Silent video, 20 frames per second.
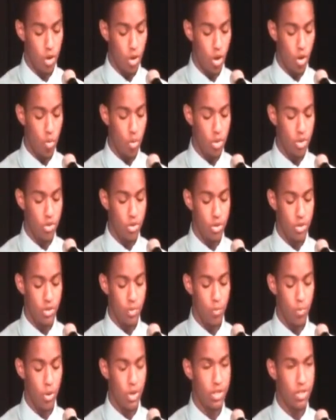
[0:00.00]
Oakwood students
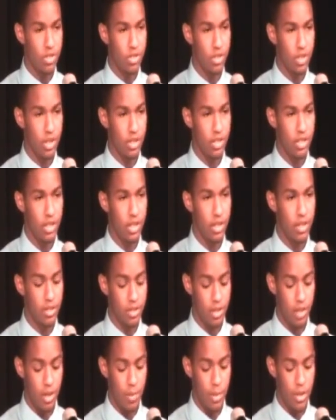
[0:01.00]
embrace their second
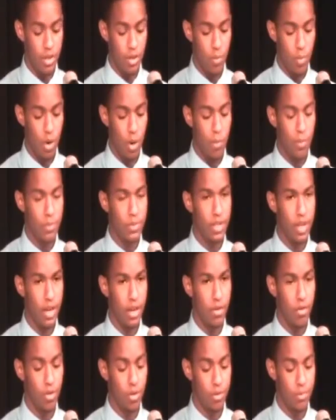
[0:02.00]
chance. They meet their problems
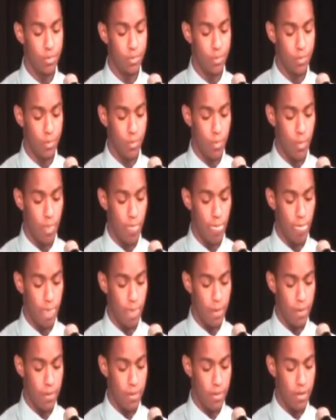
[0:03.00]
head on.
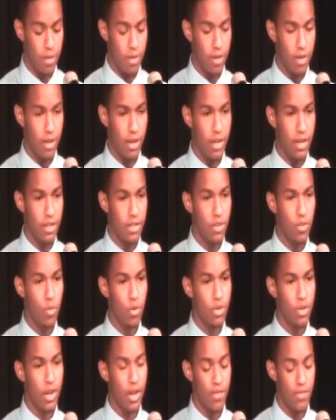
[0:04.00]
Anything
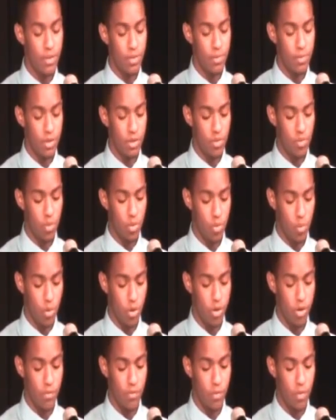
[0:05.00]
worth having is worth
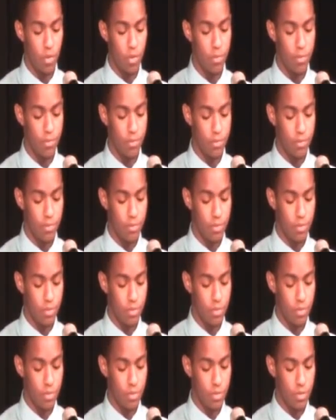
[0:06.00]
working for.
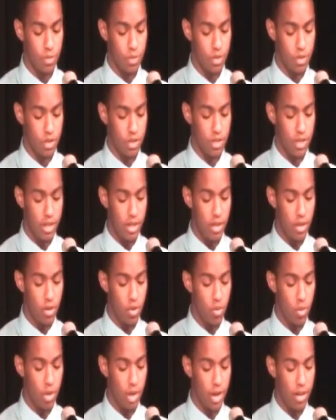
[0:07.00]
Succeeding at
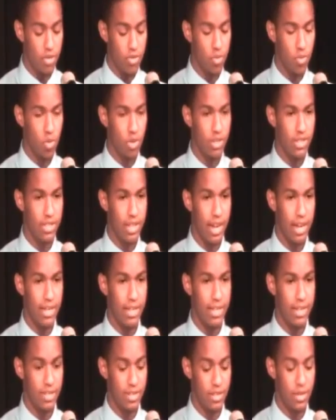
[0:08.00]
Oakwood High School is not
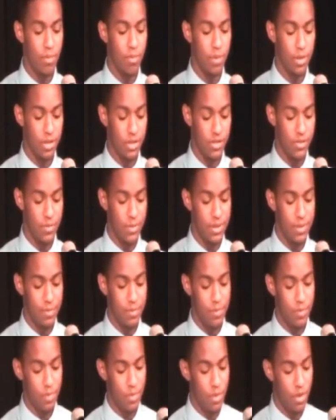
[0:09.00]
easy, believe me,
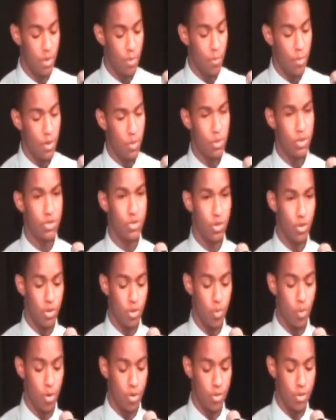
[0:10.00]
but it was
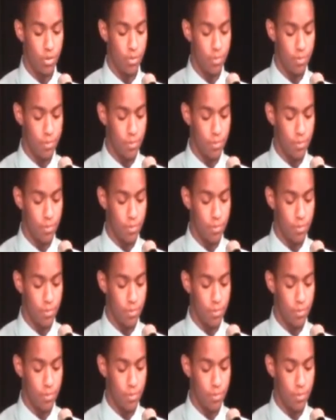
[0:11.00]
certainly worth it.